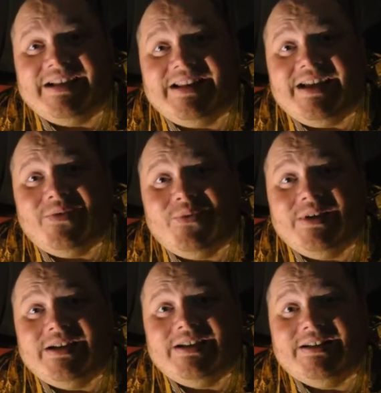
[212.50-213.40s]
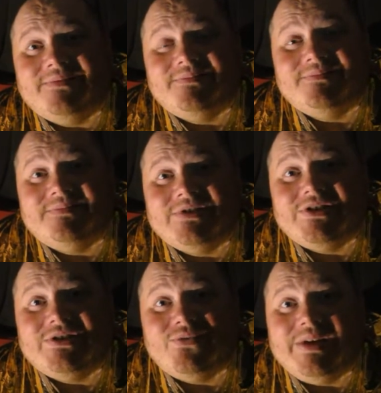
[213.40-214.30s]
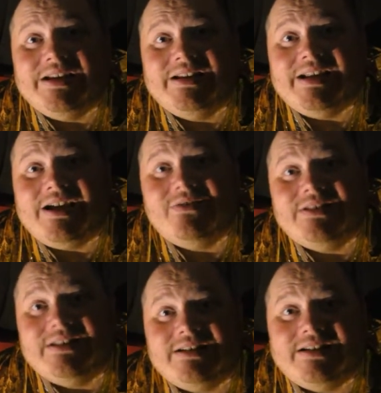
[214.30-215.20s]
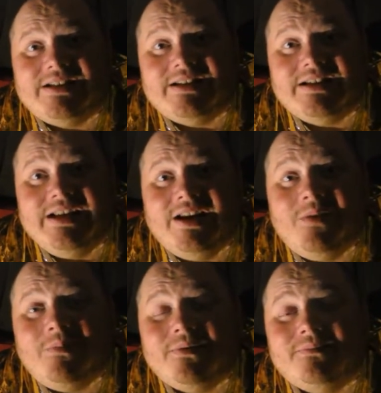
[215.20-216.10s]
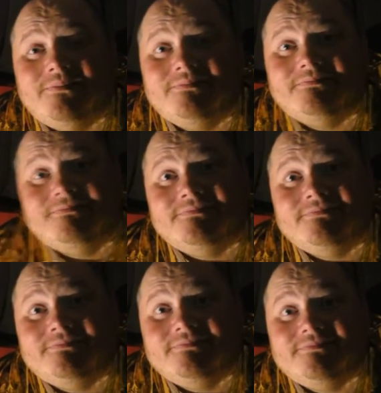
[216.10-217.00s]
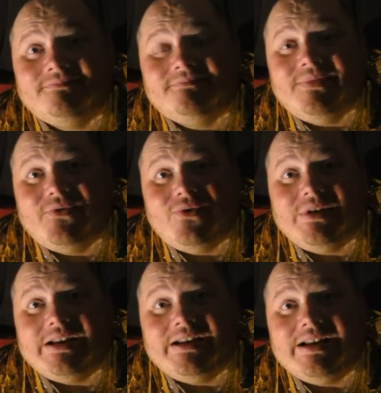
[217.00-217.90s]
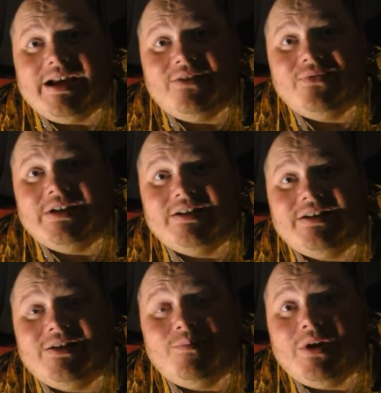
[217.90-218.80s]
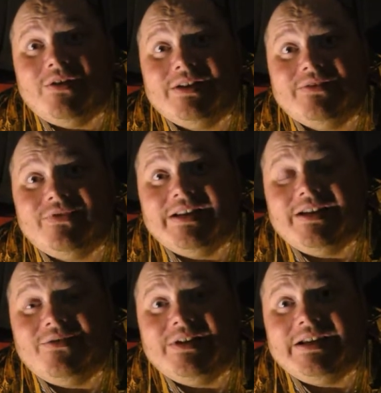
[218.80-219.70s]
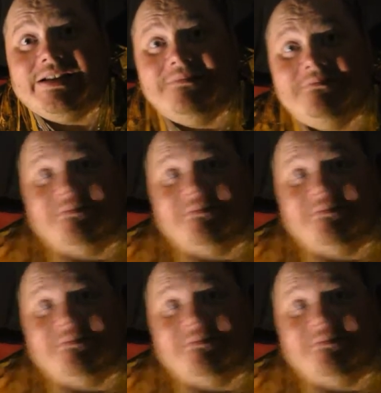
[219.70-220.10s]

And now just wait it out and heal up before we can get out of here and upload this video again,